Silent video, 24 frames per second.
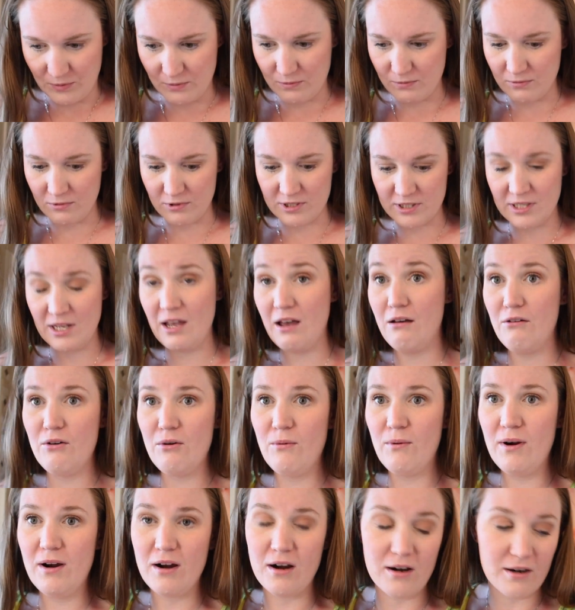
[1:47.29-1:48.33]
we'll see how it
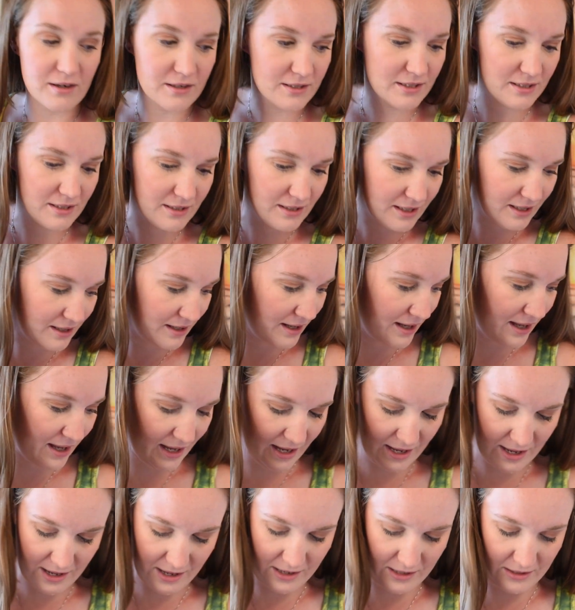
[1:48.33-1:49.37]
works
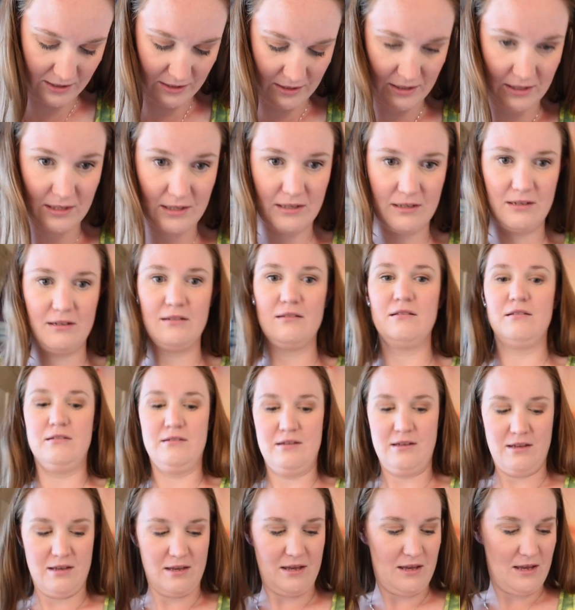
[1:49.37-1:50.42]
and
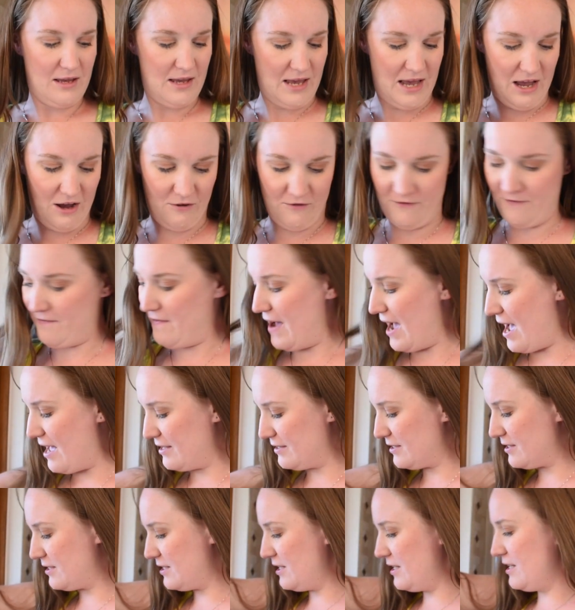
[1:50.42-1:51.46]
how
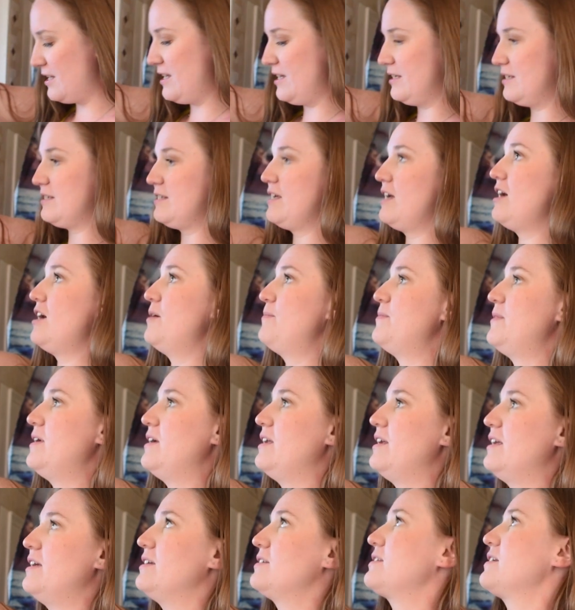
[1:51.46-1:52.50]
fast it heats up.
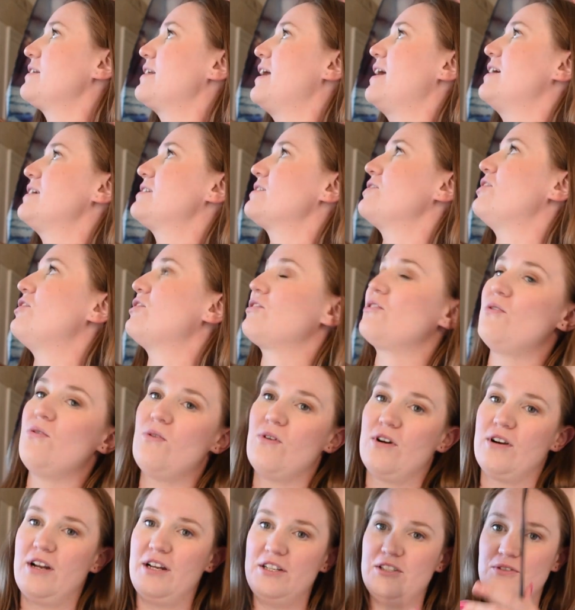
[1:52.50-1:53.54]
It is a nice long
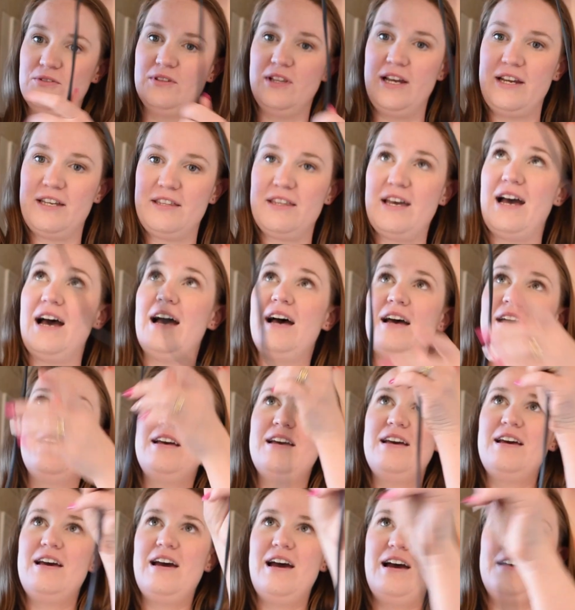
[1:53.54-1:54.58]
cord, I do like that.
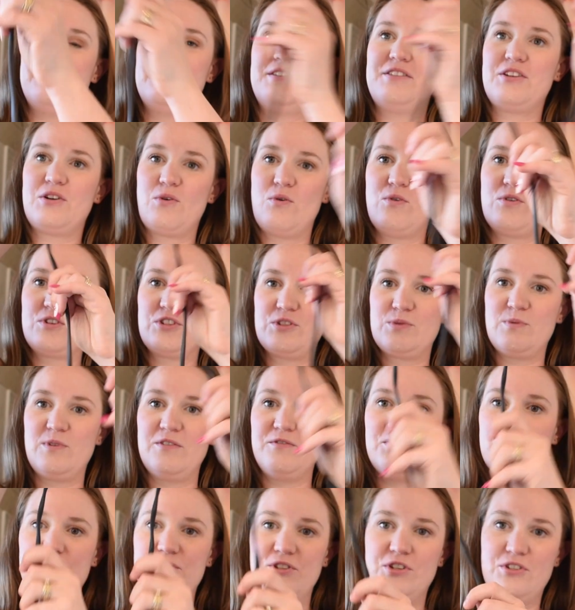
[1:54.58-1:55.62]
And that the cord
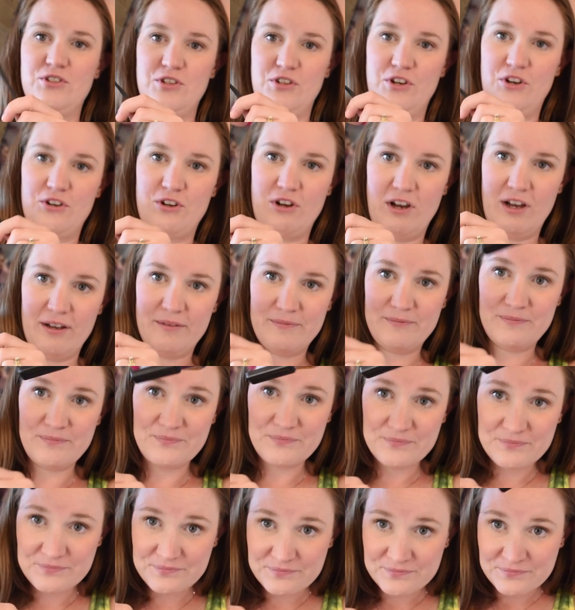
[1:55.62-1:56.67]
swivels so you're not,
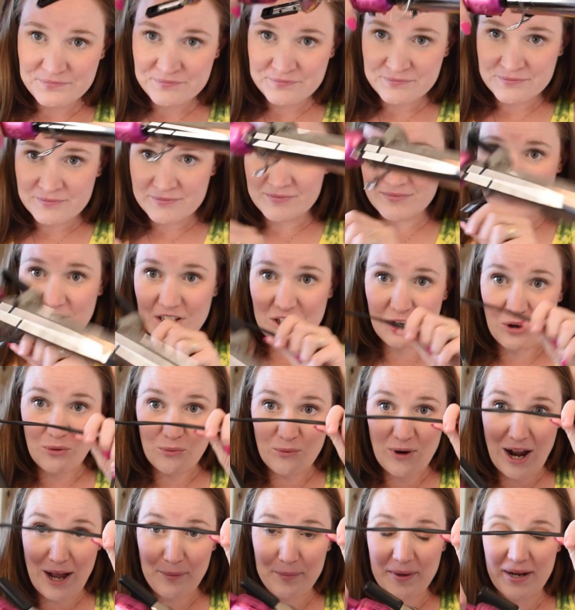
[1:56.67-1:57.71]

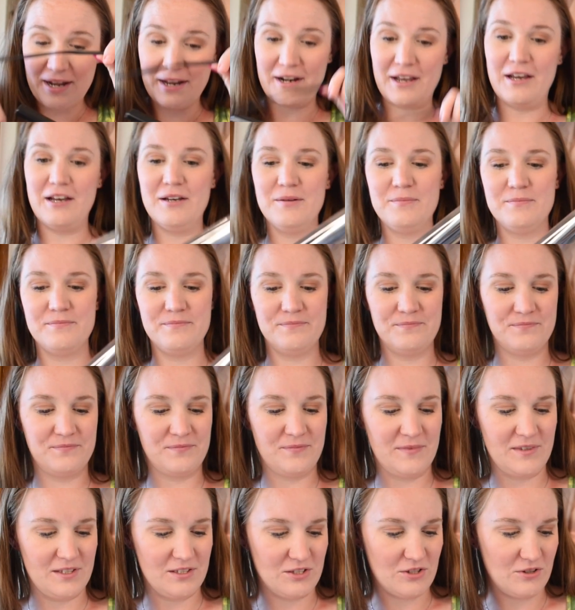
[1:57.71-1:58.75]
wrapping it up.
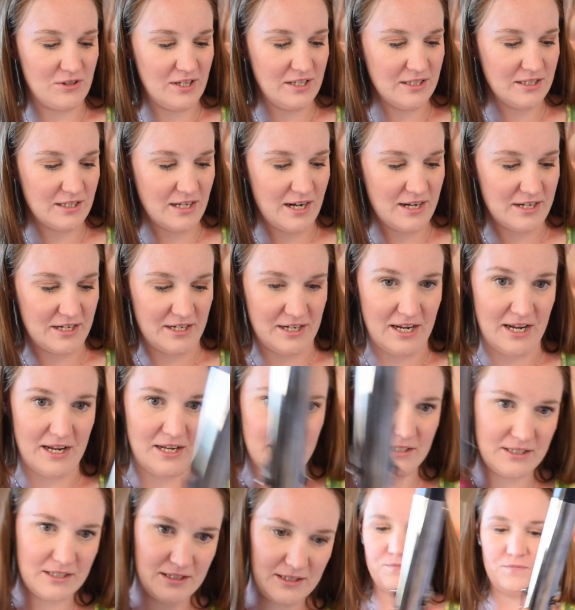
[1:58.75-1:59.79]
So that's kind of
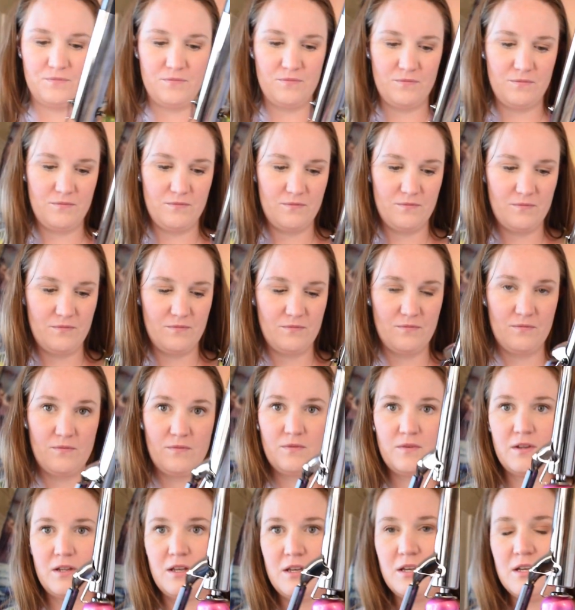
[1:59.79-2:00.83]
nice.
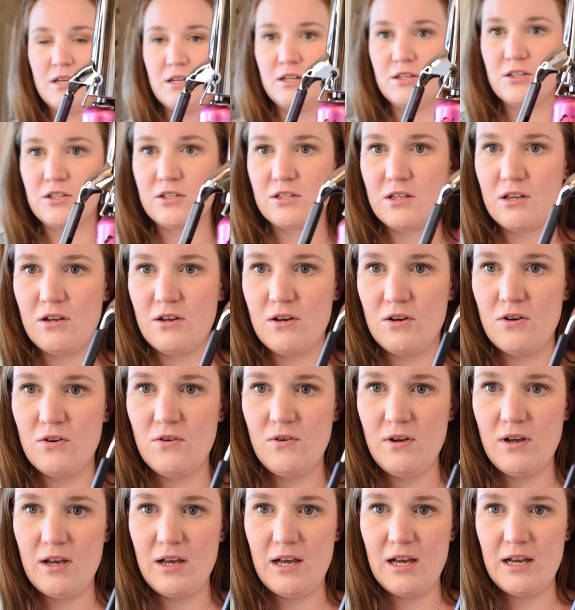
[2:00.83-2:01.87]

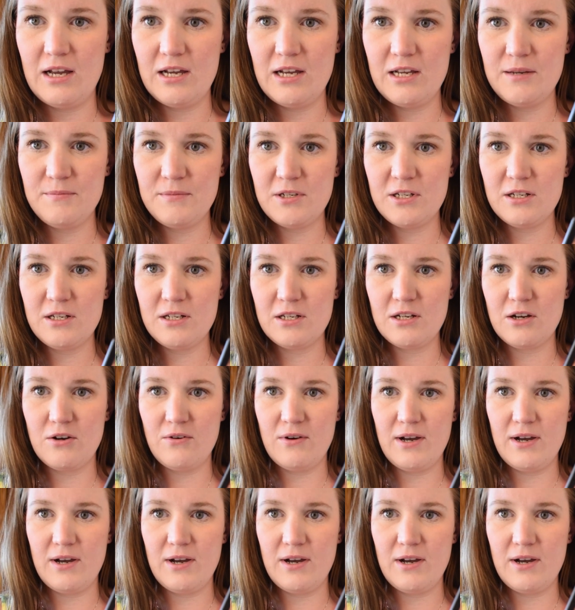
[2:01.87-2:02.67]
So I'm gonna go